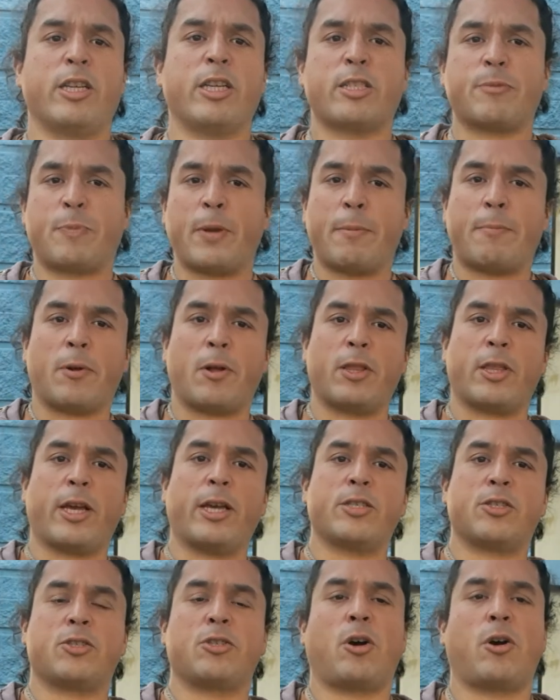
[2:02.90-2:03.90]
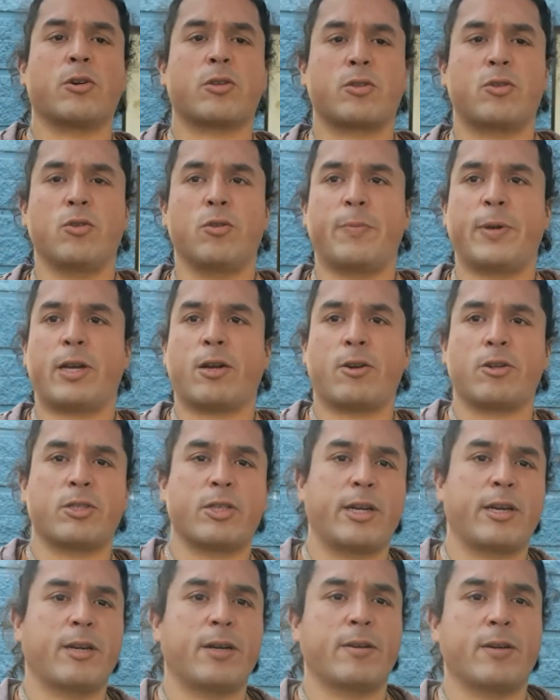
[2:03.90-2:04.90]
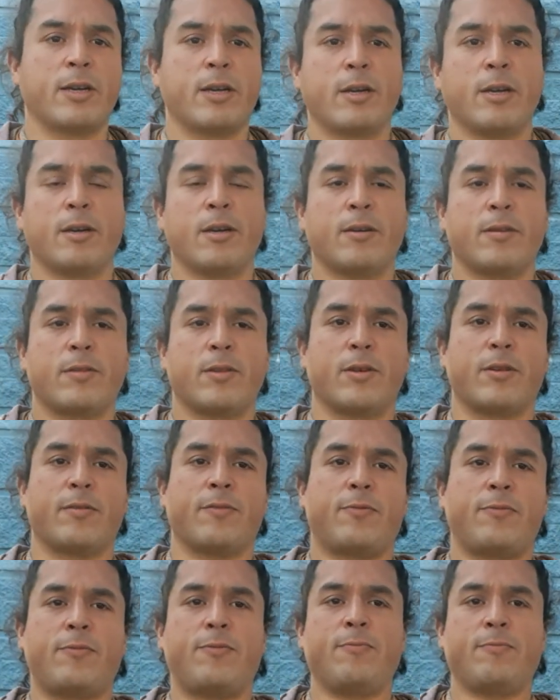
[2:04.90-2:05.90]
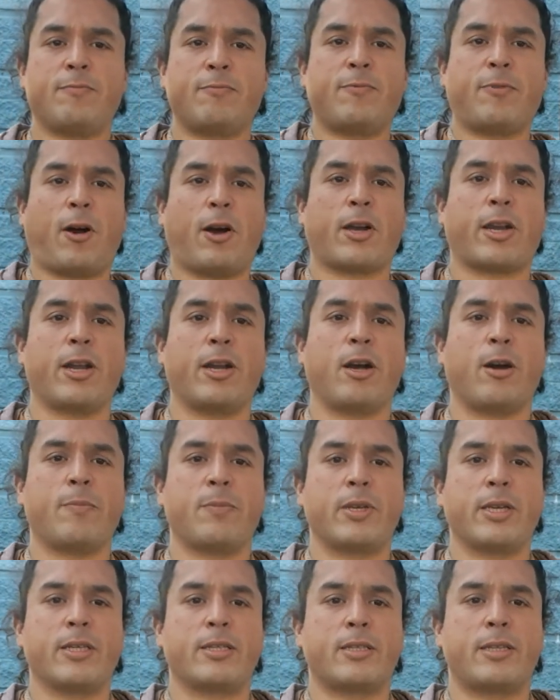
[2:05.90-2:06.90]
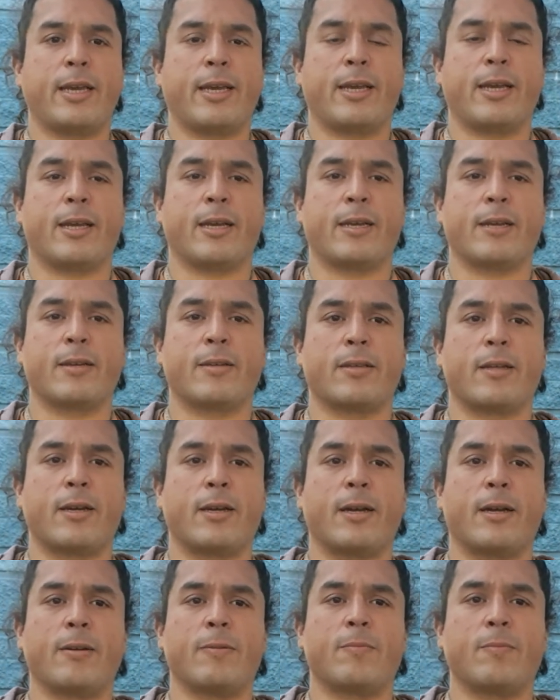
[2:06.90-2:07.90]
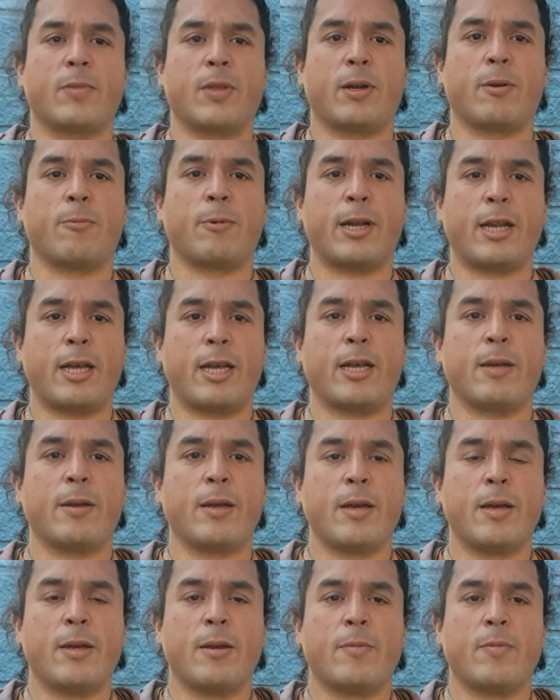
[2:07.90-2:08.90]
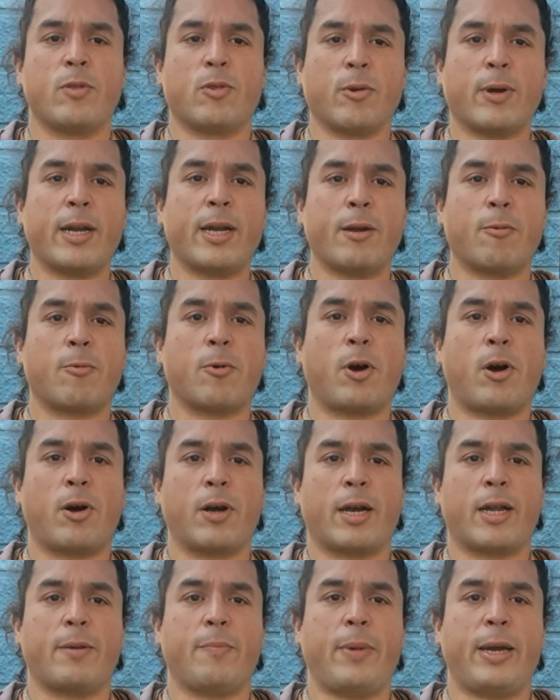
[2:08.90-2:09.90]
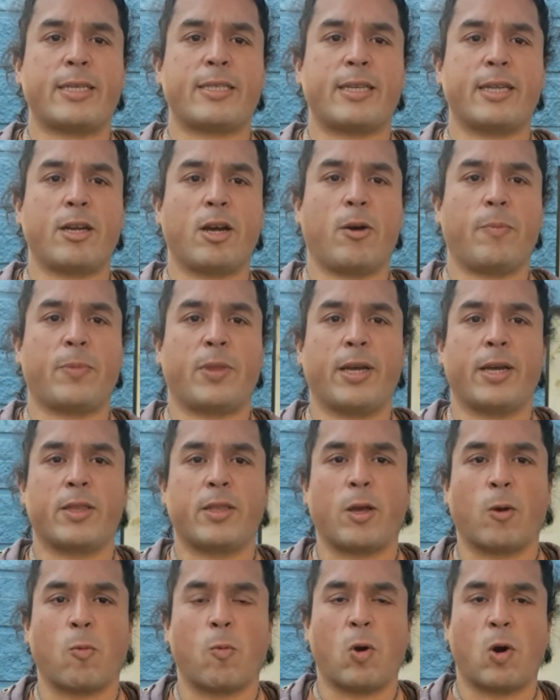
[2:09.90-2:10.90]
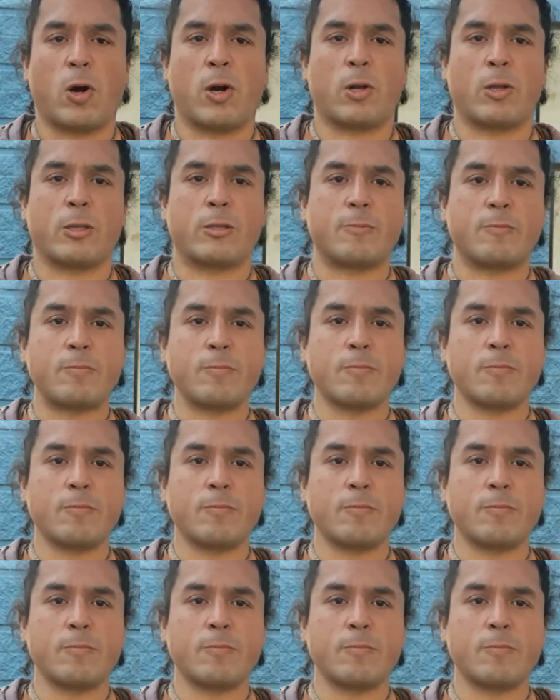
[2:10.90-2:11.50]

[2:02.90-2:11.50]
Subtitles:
these people, they suck too because they're fucking up this thing. They're really doing it wrong and messing up the world.